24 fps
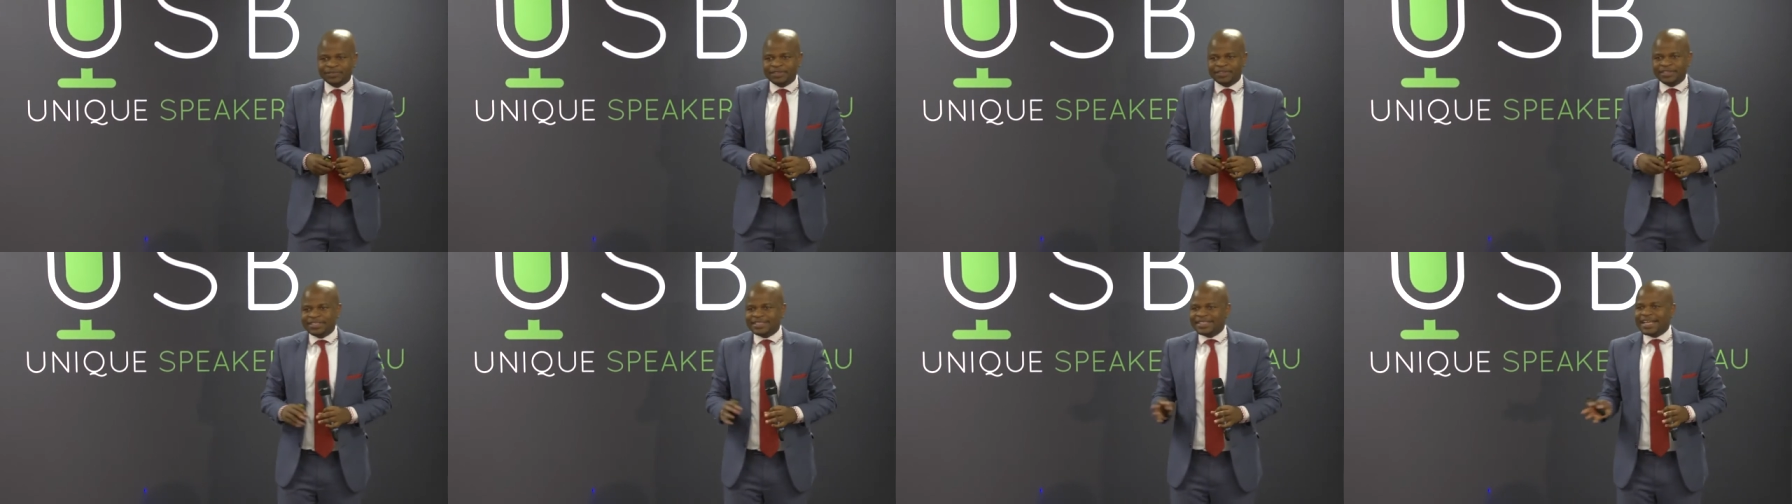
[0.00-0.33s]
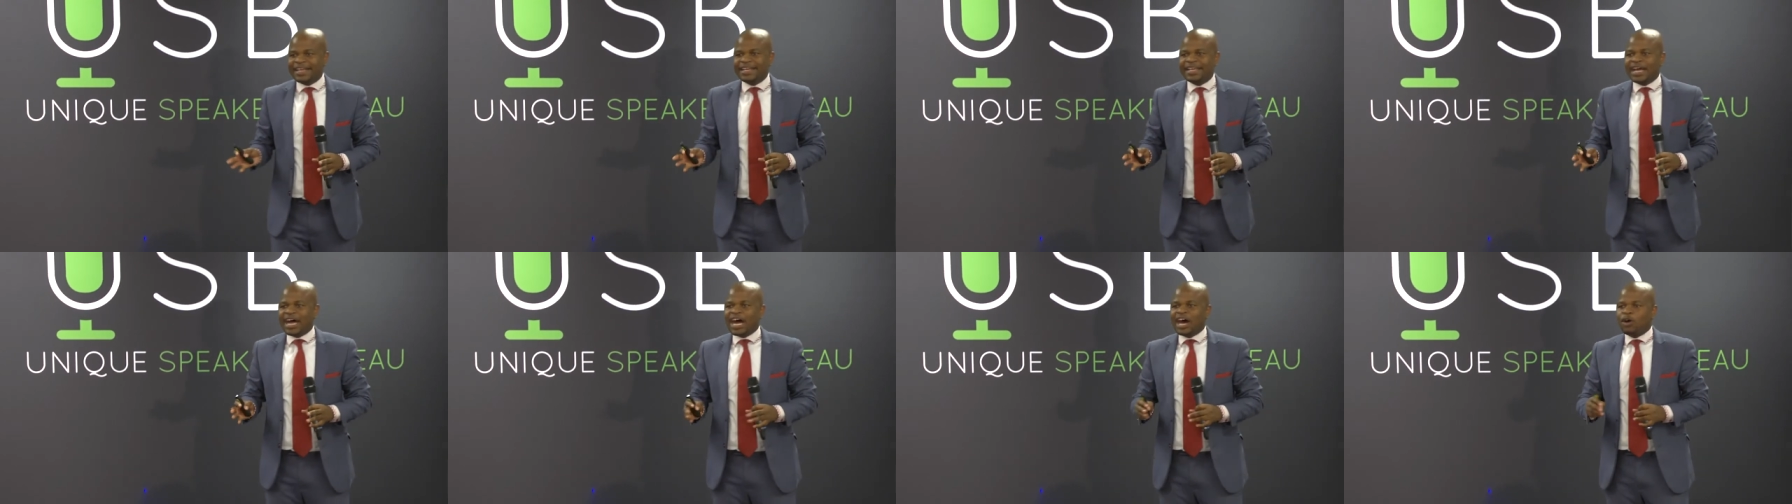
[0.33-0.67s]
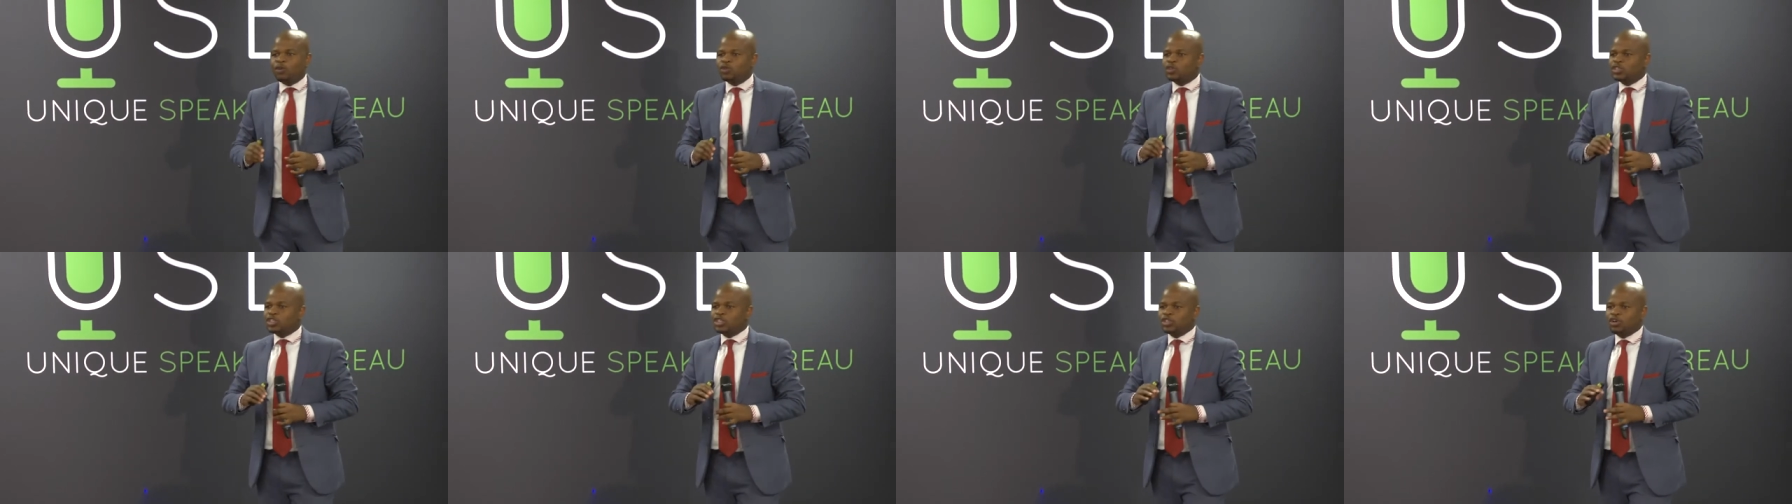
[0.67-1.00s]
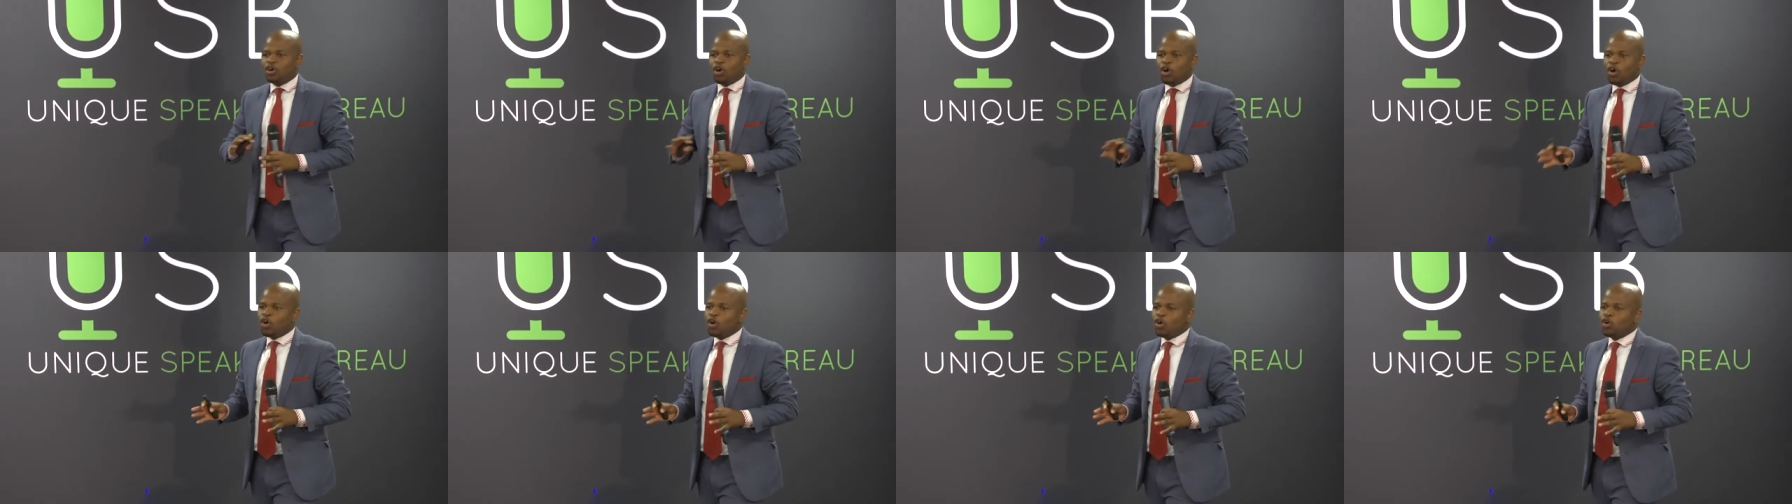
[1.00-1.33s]
Stand out
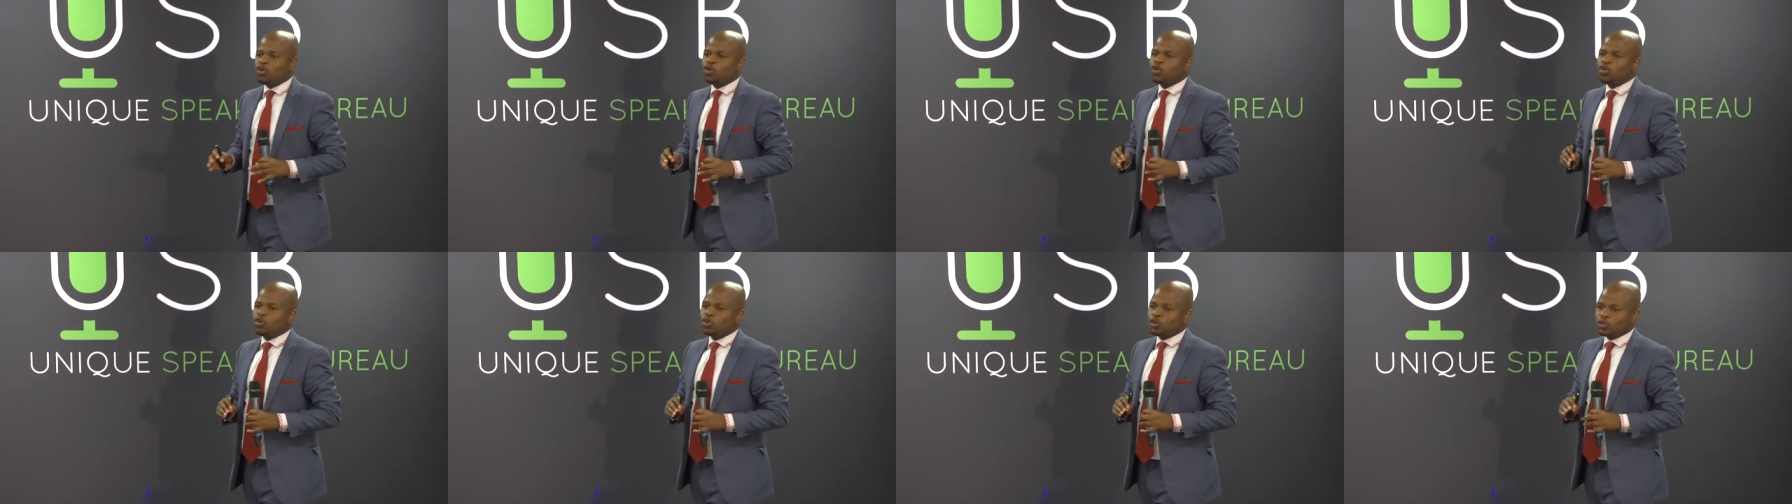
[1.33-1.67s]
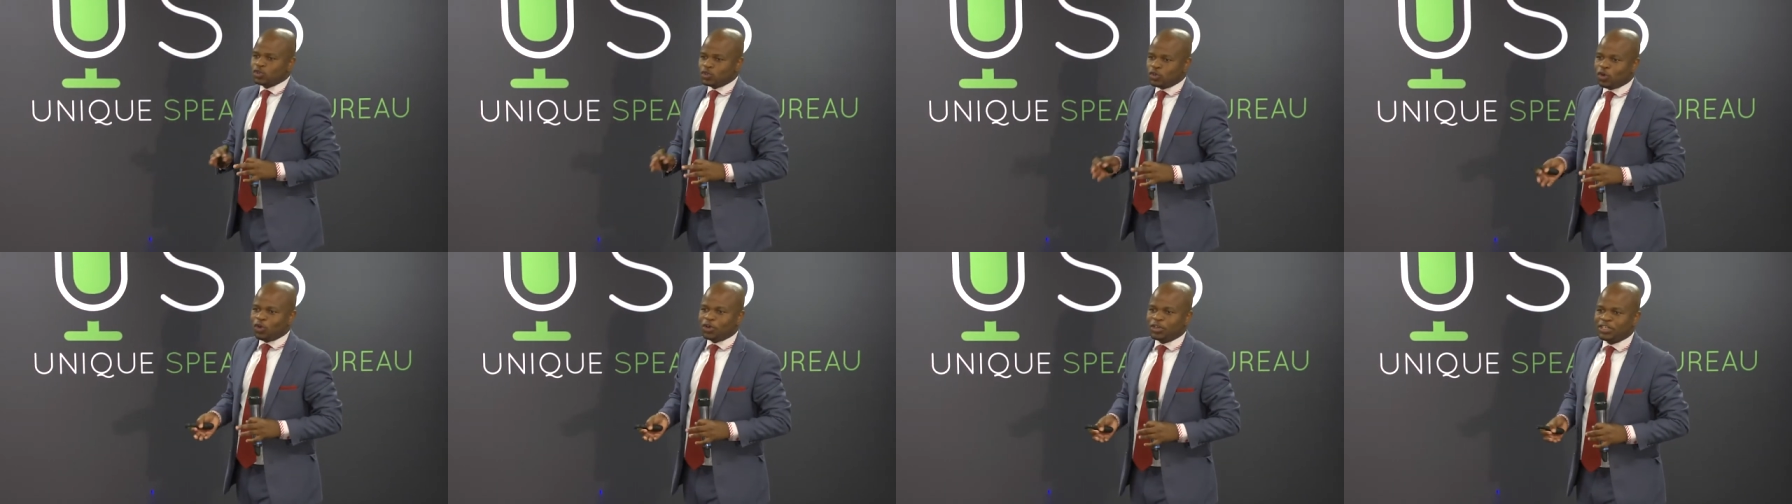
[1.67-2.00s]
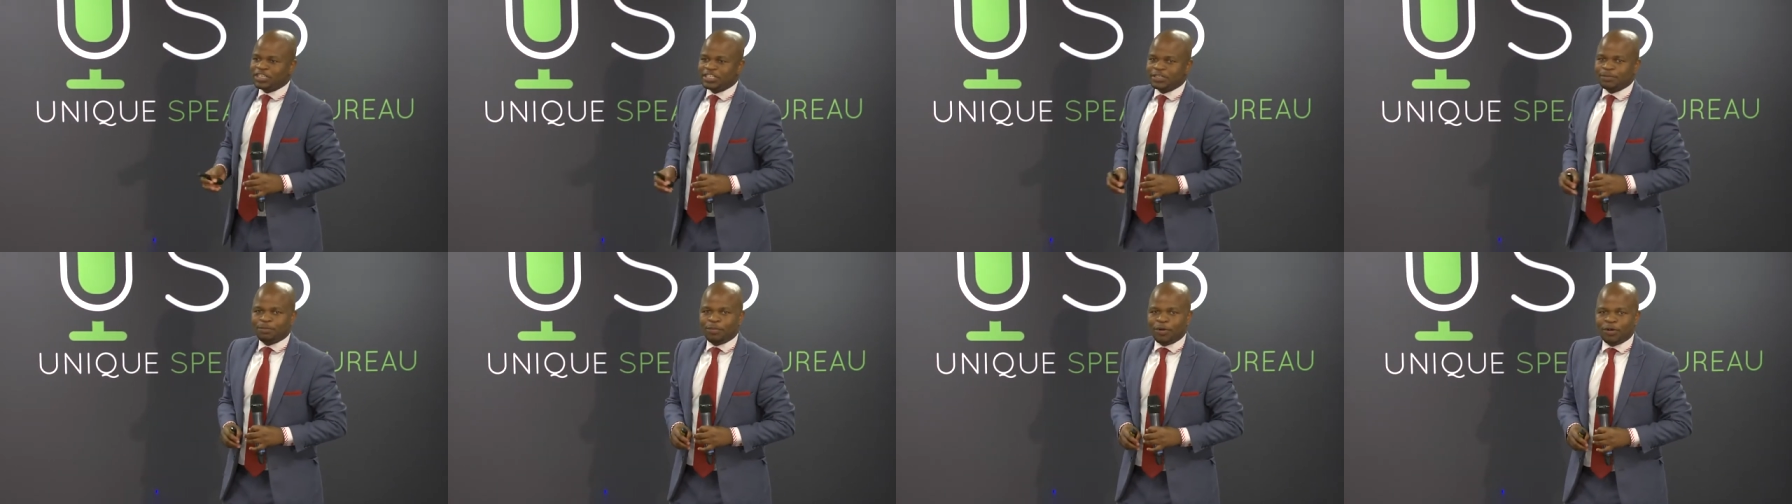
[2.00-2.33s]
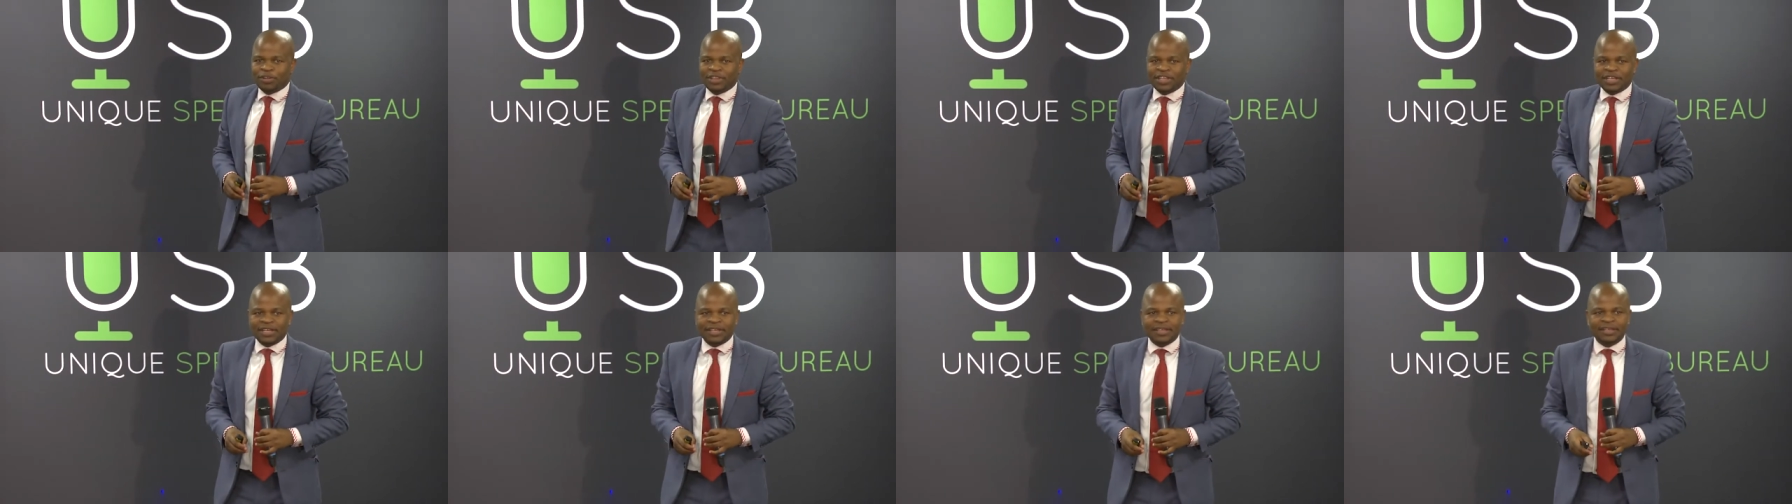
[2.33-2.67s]
or don't
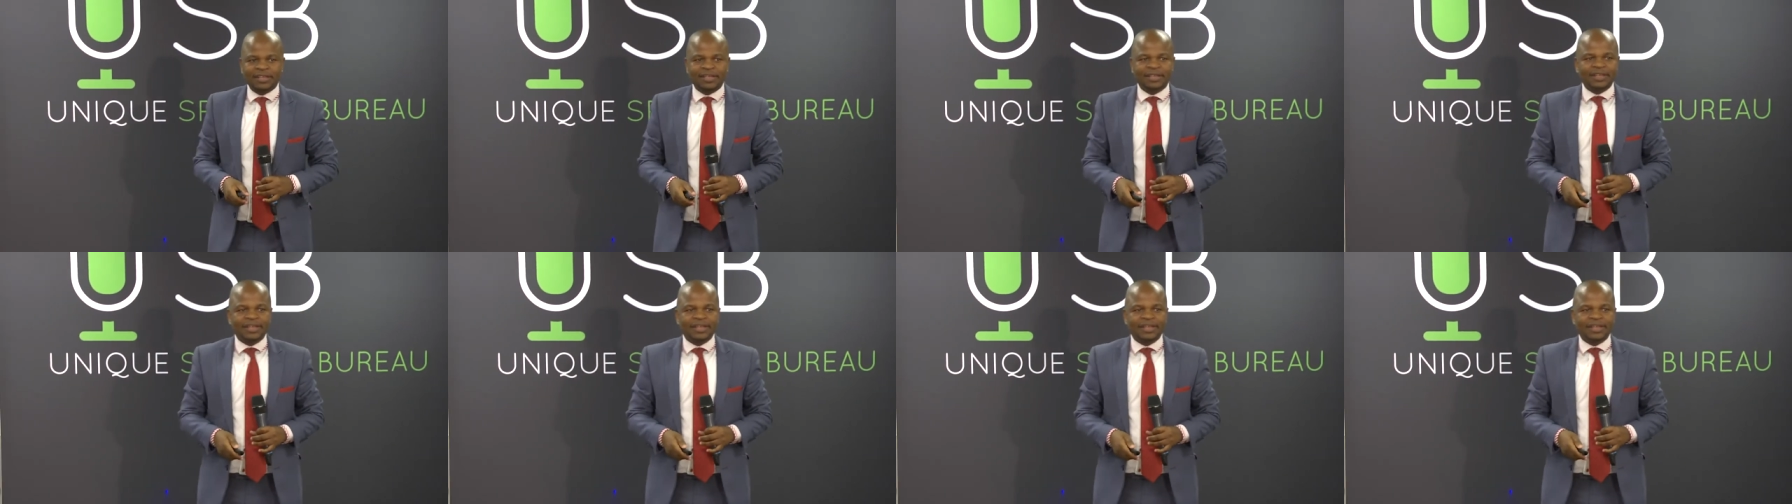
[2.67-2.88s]
bother.